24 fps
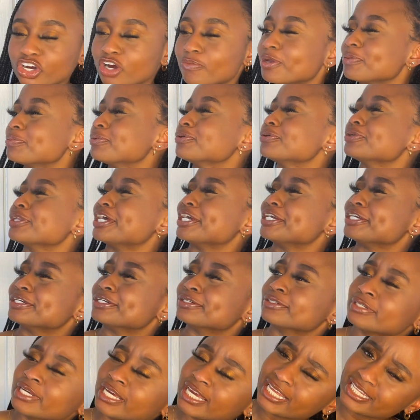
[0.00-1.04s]
of people, like,
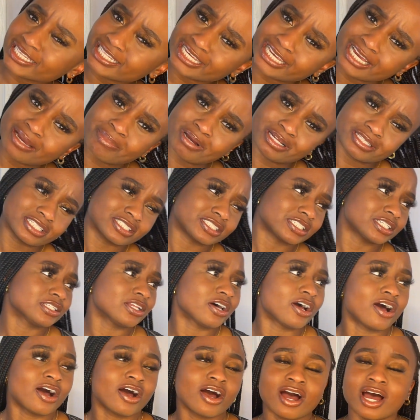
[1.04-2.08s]
they come out the
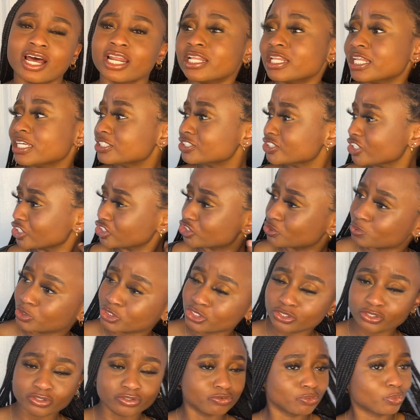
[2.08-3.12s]
salon and they start doing
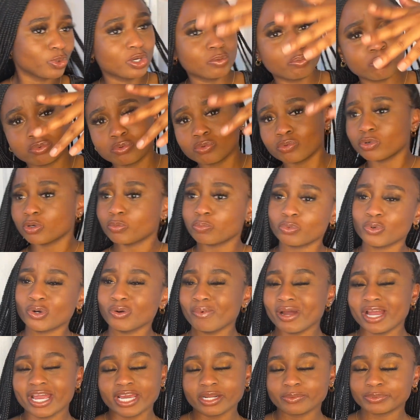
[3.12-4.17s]
whoop, whoop, whoop.
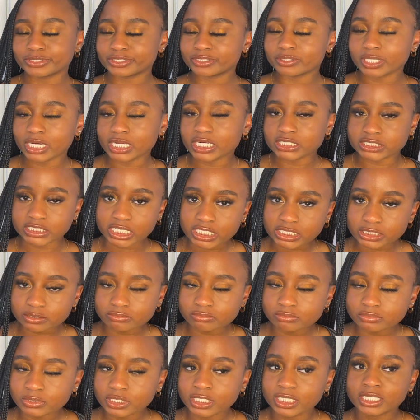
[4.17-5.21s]
My head was still kind of tight.
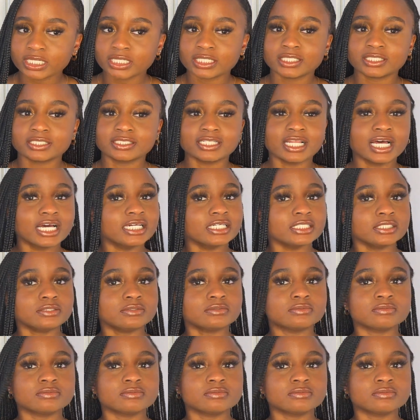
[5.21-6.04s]
Like,